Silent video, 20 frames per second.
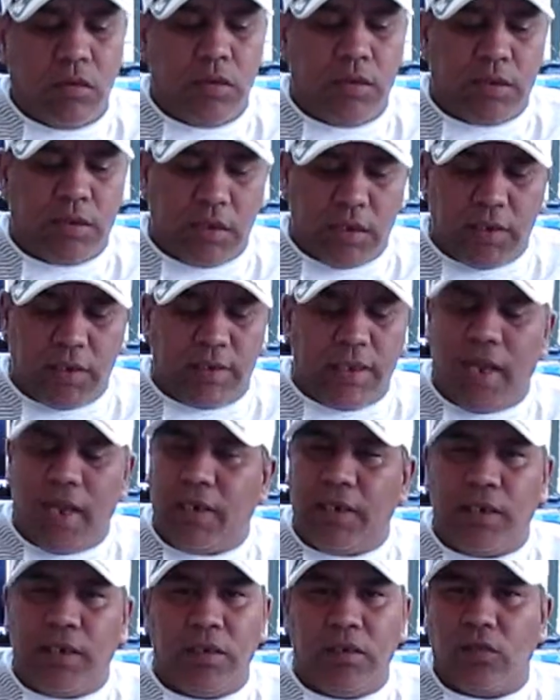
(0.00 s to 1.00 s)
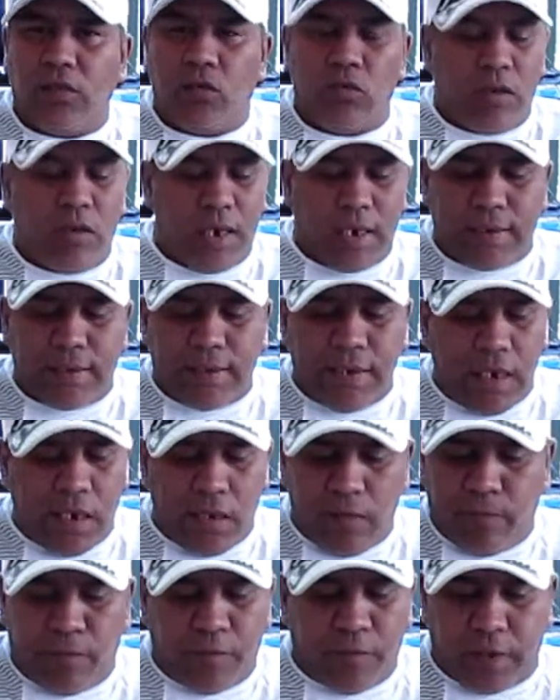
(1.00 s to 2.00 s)
See, Danny don't got
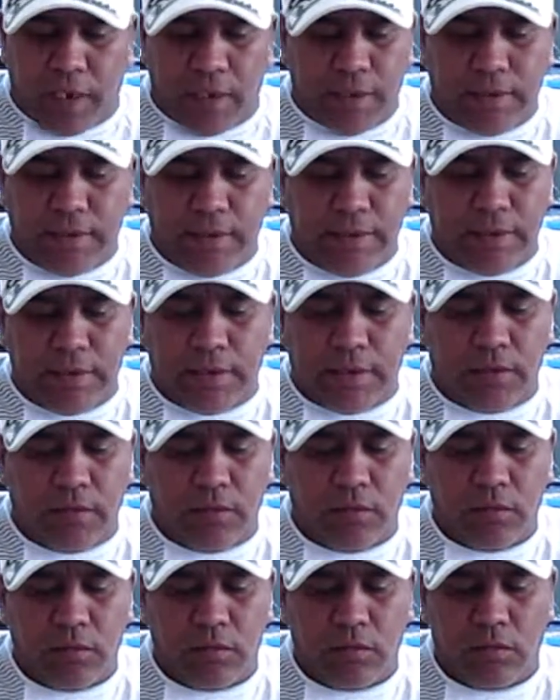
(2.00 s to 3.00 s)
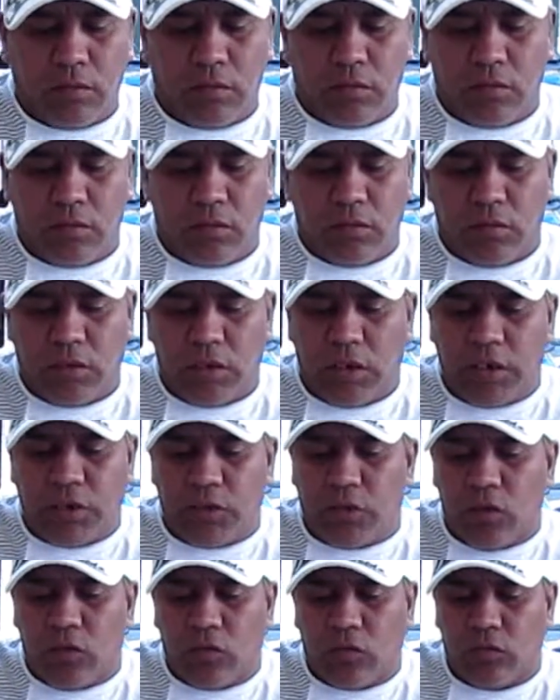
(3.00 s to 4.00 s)
time for that shit. He
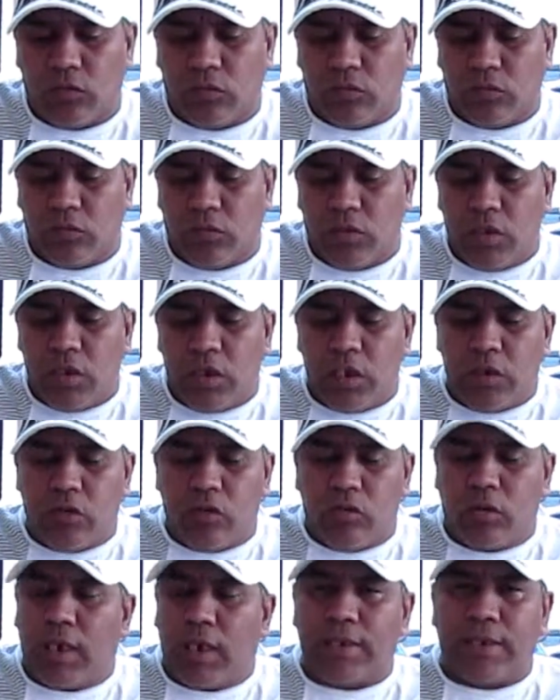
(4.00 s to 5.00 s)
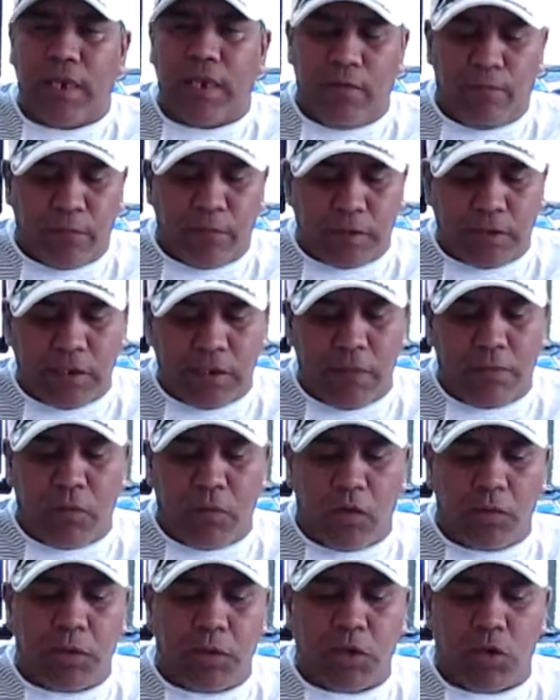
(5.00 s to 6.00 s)
don't. He don't got time for
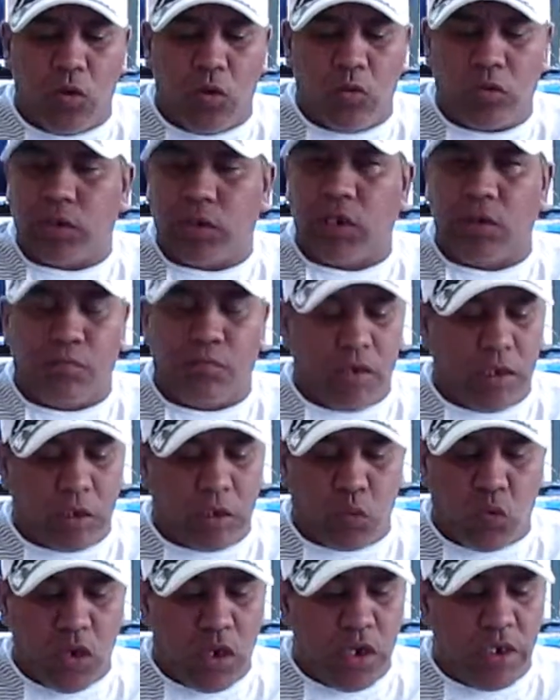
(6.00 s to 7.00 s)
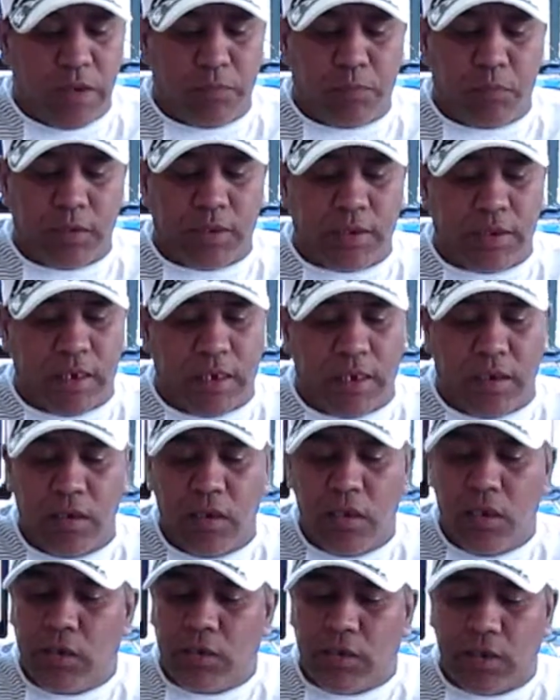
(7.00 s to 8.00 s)
slip-ups, chokes. He brings 100%
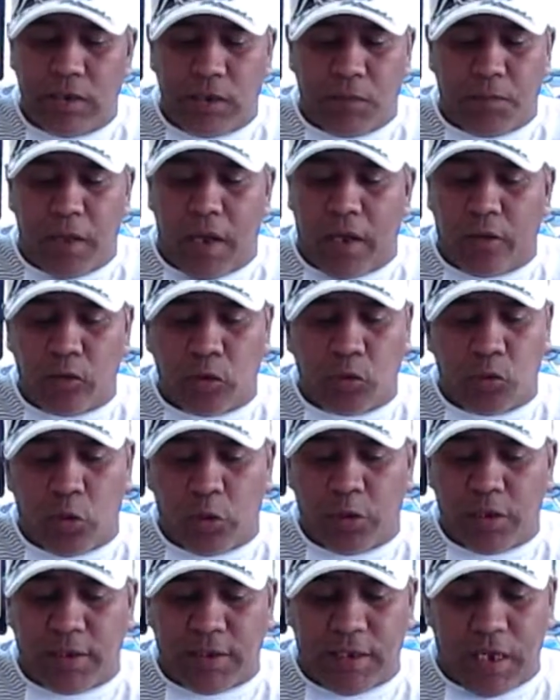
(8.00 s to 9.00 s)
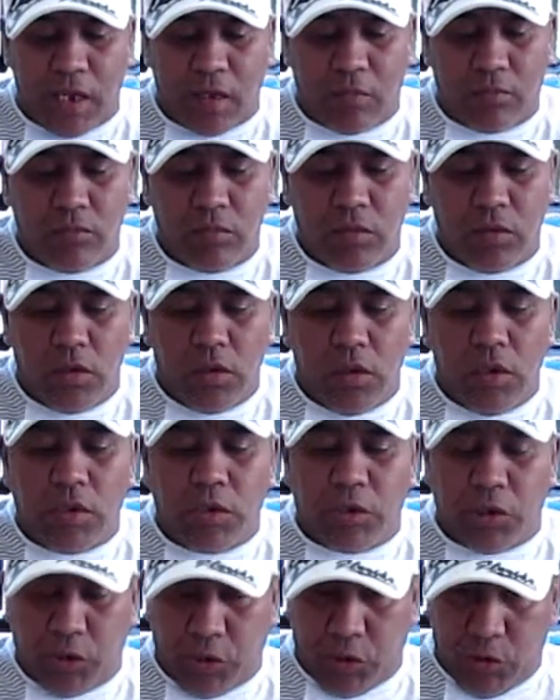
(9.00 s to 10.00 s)
to his battles all the time.
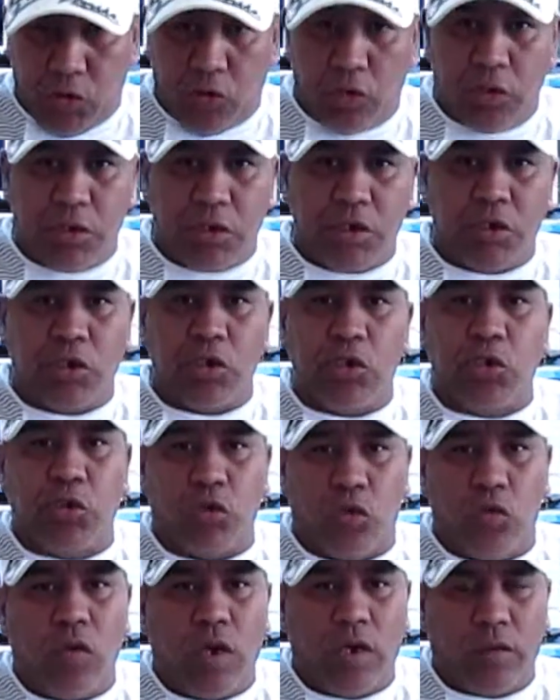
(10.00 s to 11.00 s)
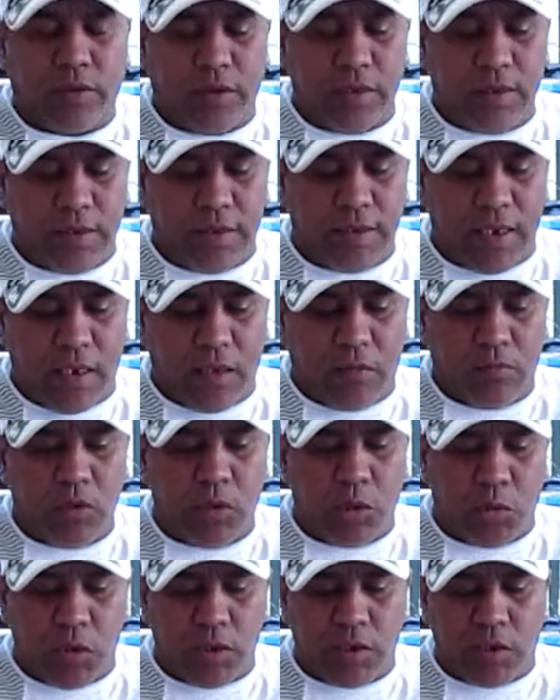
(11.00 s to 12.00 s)
Just know he's going to show up this
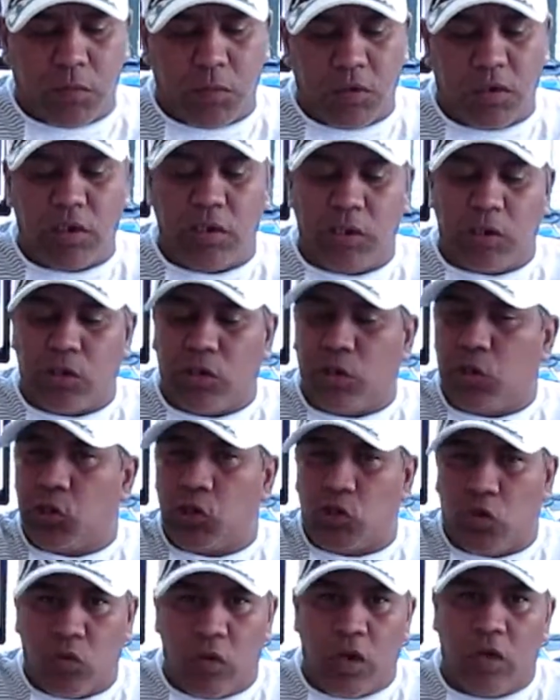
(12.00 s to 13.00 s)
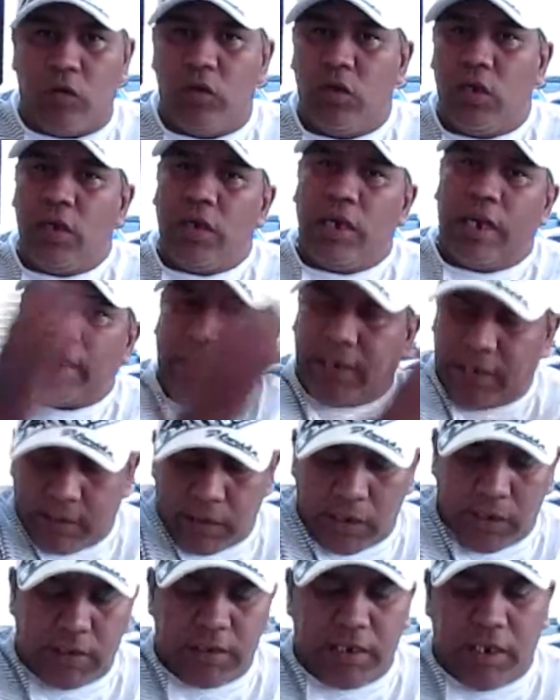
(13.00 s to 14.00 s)
time. Trust me. He's going to show up like he
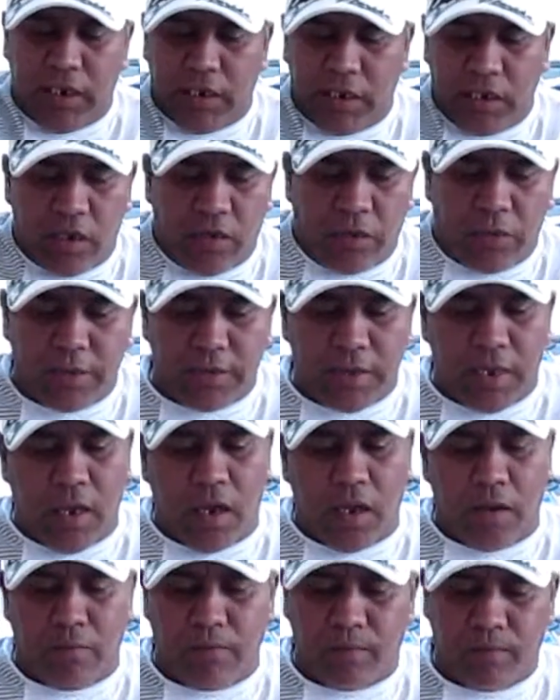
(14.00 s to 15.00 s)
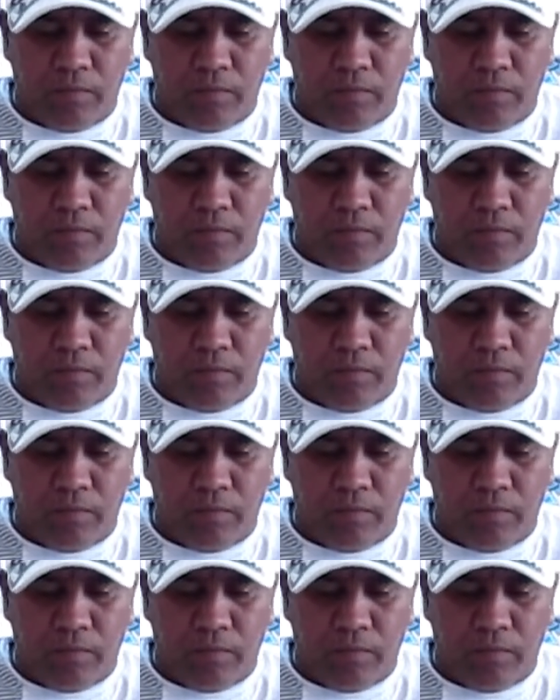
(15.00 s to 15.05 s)
does any other time.